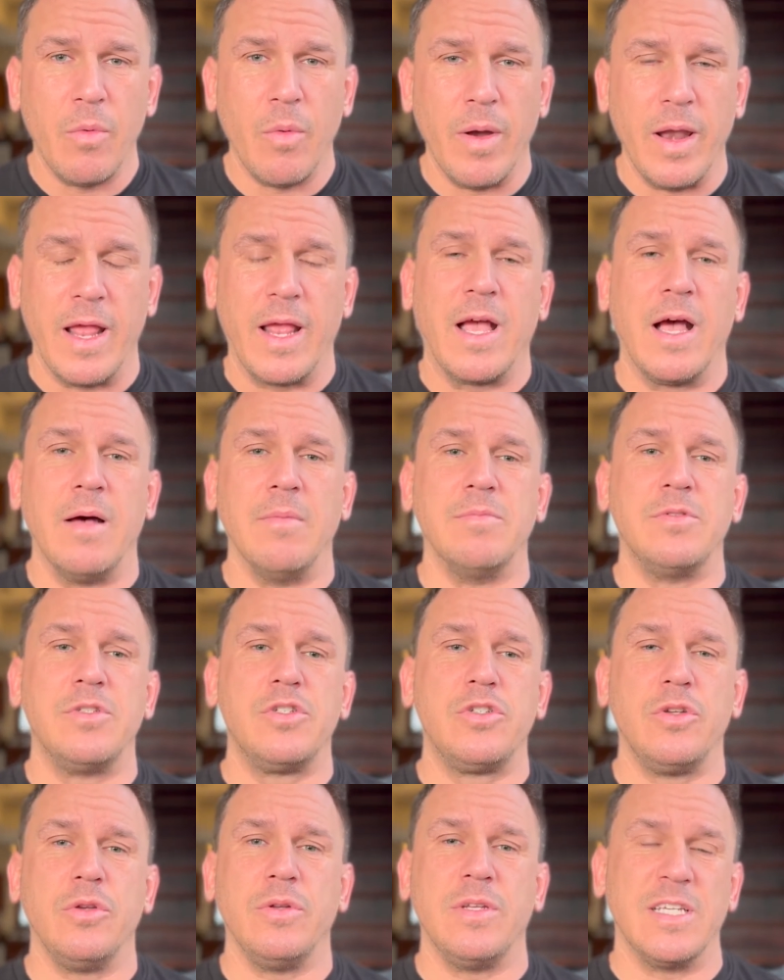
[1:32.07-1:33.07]
when it comes
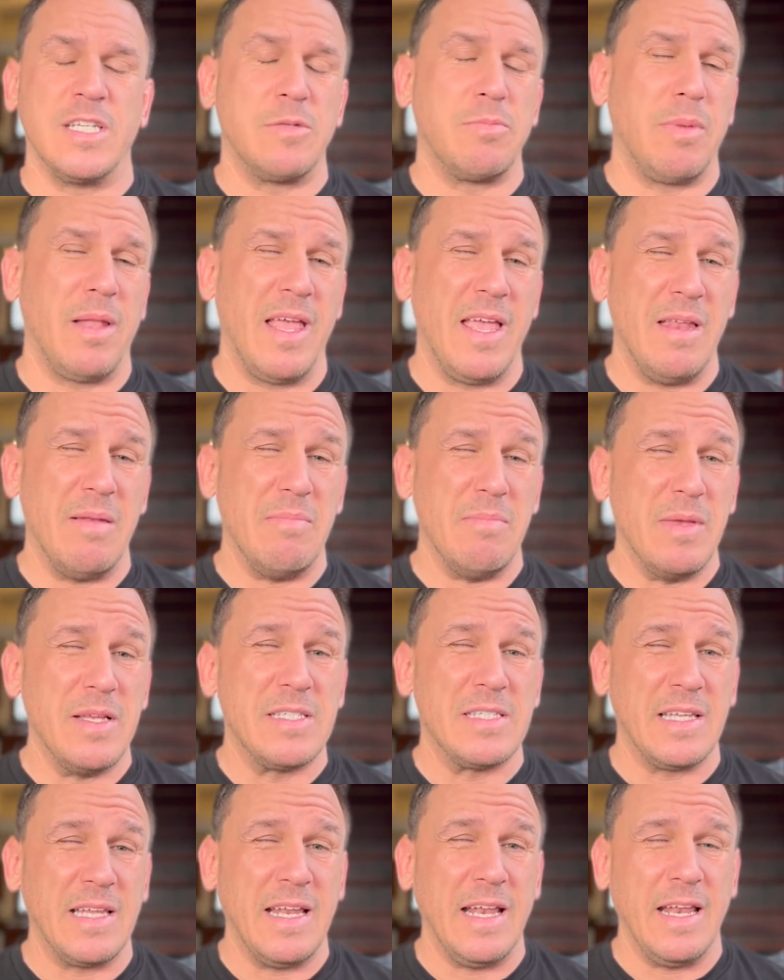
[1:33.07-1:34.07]
to displaying
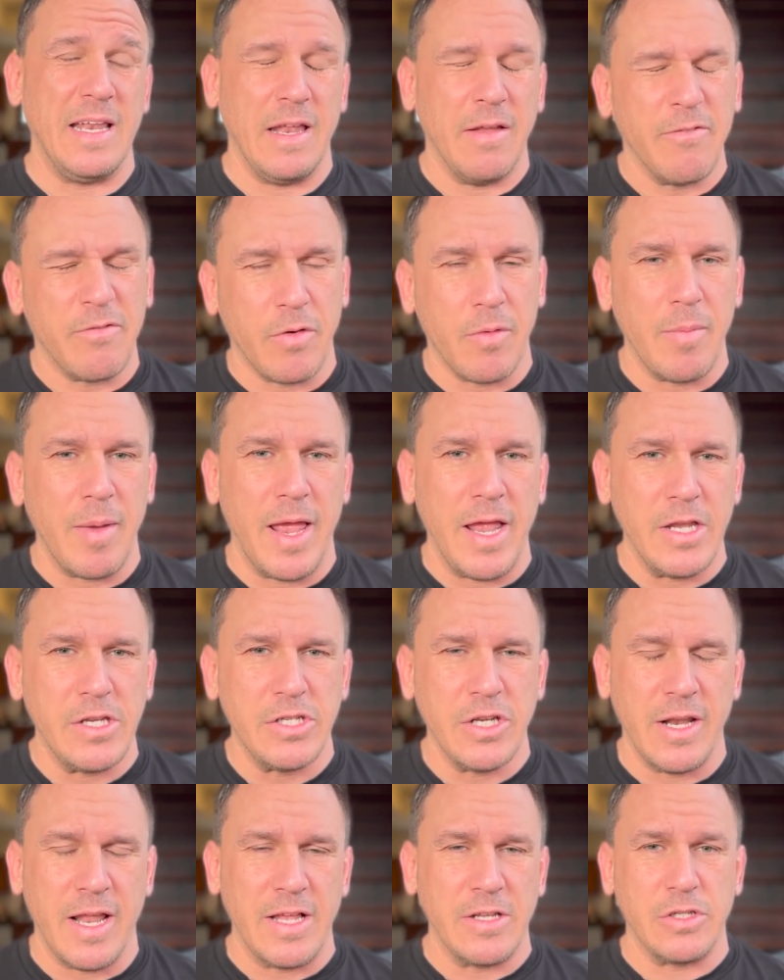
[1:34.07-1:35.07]
misleading
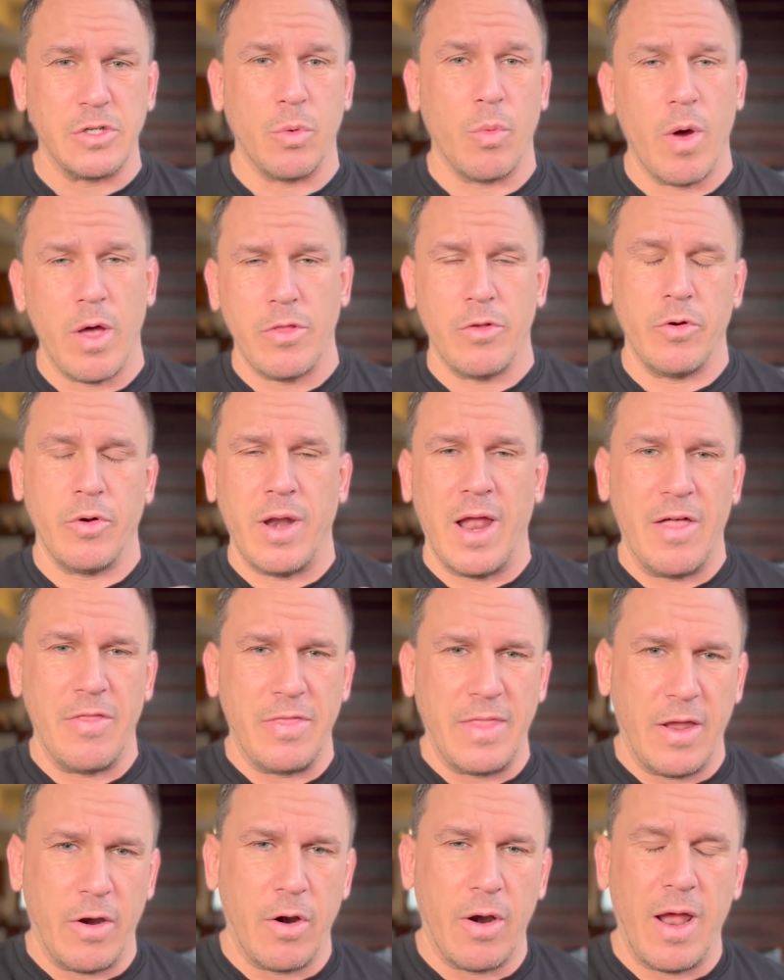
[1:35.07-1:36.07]
information as to whether or not
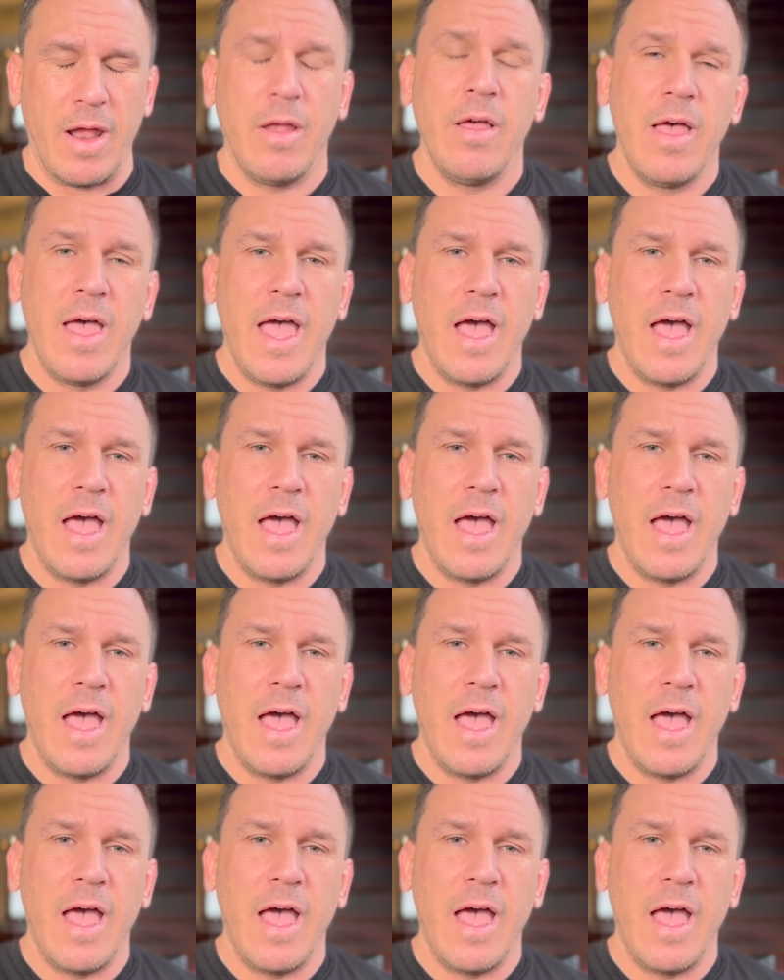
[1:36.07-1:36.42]
they're a